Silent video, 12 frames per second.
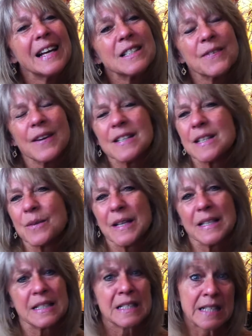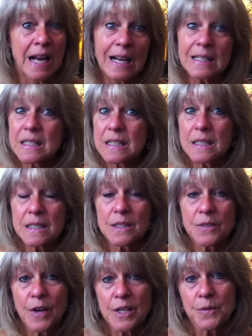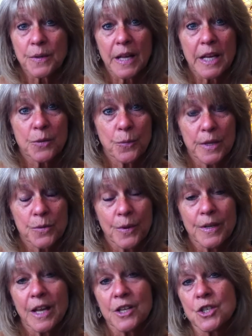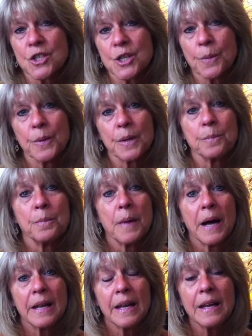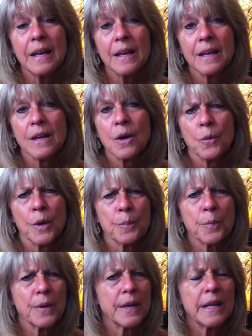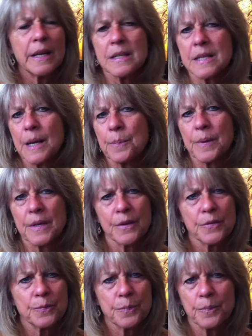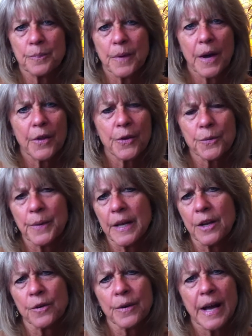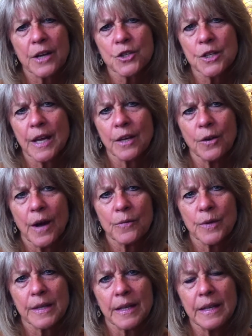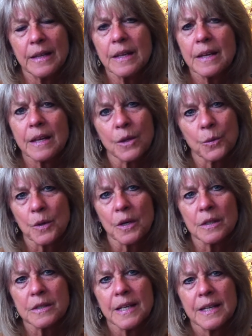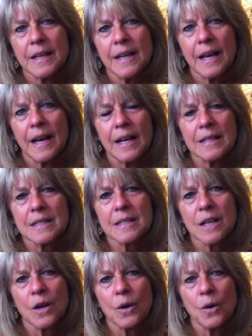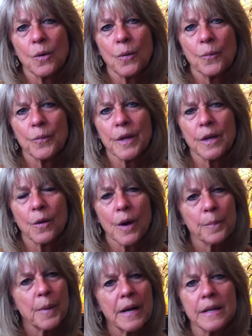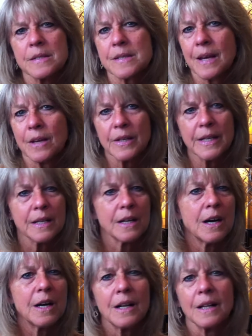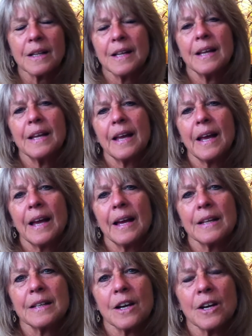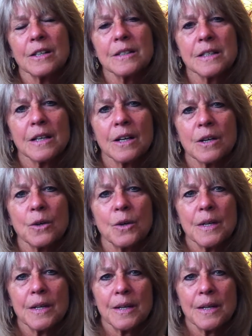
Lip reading: As far as with sex, as far as with relationship, with money, with any type of other interaction that you have with anything in the world. And so, you know, our bodies carry it all. And also,